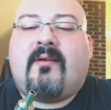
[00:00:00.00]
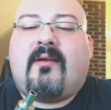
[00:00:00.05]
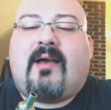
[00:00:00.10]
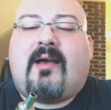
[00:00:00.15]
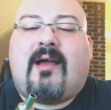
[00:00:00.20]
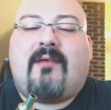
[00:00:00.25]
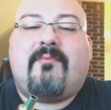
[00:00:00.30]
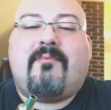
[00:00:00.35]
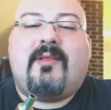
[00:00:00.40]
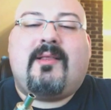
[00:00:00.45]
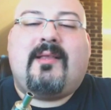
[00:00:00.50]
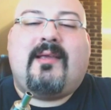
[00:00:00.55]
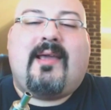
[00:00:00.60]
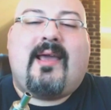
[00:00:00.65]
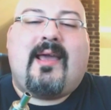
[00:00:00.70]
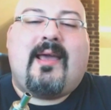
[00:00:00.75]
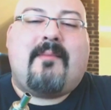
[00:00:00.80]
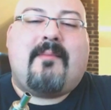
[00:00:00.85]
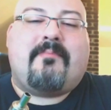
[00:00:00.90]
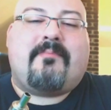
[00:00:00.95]
I really
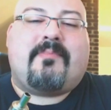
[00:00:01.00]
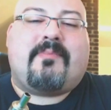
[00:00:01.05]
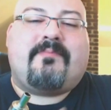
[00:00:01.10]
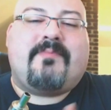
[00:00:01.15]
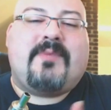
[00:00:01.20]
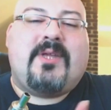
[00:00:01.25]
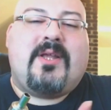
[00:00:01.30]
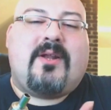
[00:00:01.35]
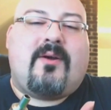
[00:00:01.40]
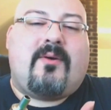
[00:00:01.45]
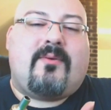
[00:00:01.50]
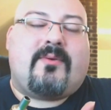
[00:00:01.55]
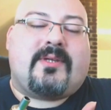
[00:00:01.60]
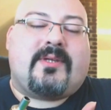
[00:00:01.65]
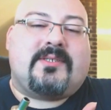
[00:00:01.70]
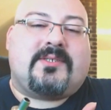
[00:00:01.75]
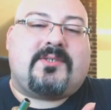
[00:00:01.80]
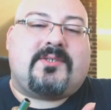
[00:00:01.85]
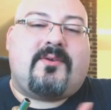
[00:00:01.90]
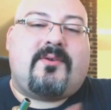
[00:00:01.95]
am, you know,
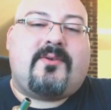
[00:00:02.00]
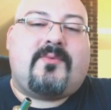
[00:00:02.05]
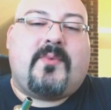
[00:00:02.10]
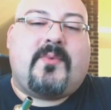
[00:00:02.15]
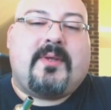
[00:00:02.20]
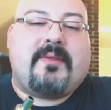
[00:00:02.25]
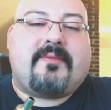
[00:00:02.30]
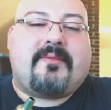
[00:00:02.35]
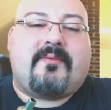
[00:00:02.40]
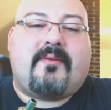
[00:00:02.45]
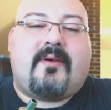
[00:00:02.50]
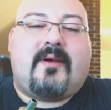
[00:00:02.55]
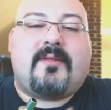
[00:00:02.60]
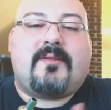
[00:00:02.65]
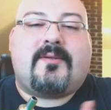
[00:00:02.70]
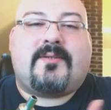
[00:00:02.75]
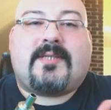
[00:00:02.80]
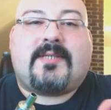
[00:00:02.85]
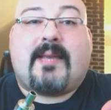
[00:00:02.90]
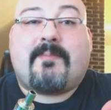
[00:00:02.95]
concerned with
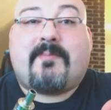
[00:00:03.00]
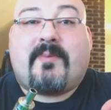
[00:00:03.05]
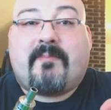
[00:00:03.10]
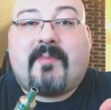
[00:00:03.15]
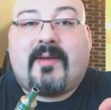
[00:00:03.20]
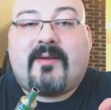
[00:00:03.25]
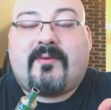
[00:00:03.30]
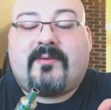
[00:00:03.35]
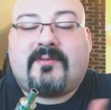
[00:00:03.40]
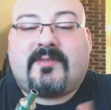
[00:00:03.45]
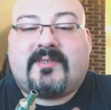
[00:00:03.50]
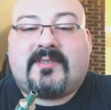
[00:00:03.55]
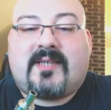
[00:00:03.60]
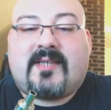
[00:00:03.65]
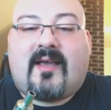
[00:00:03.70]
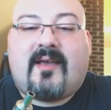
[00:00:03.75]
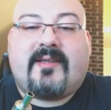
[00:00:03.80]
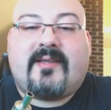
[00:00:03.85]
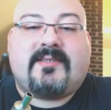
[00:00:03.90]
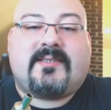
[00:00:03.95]
other type of metal
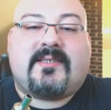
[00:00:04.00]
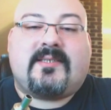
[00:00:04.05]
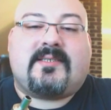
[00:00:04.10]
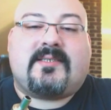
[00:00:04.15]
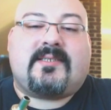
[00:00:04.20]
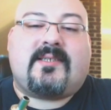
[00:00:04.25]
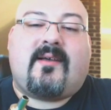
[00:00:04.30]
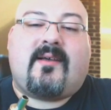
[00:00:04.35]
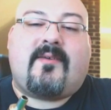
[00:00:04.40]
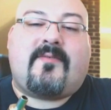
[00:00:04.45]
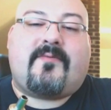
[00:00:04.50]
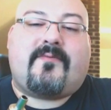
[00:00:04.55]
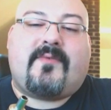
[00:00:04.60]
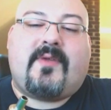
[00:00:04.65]
designs and stuff.